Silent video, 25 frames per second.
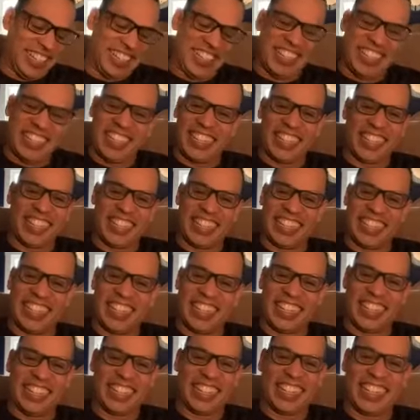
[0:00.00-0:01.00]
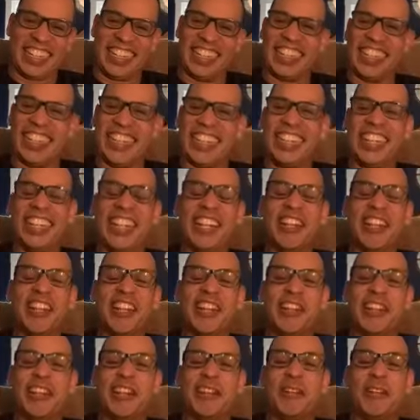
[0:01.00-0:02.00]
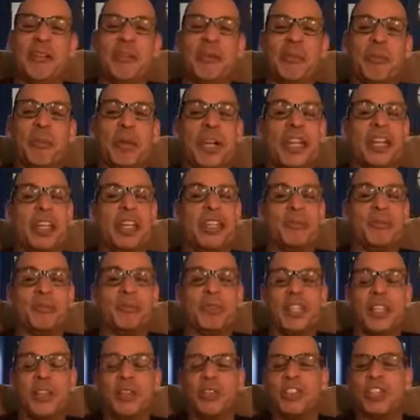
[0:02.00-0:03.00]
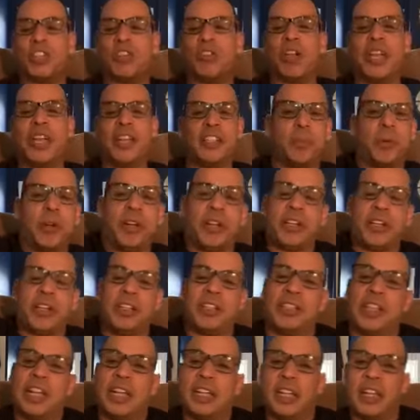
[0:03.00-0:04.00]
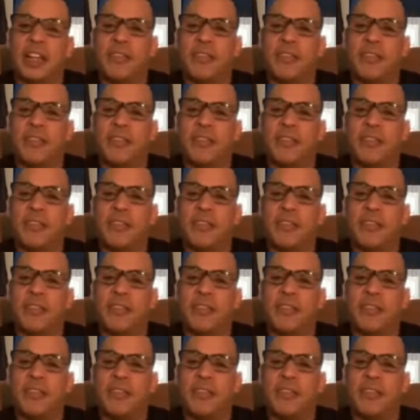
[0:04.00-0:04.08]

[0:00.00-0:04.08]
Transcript: But it was a great experience. I loved it.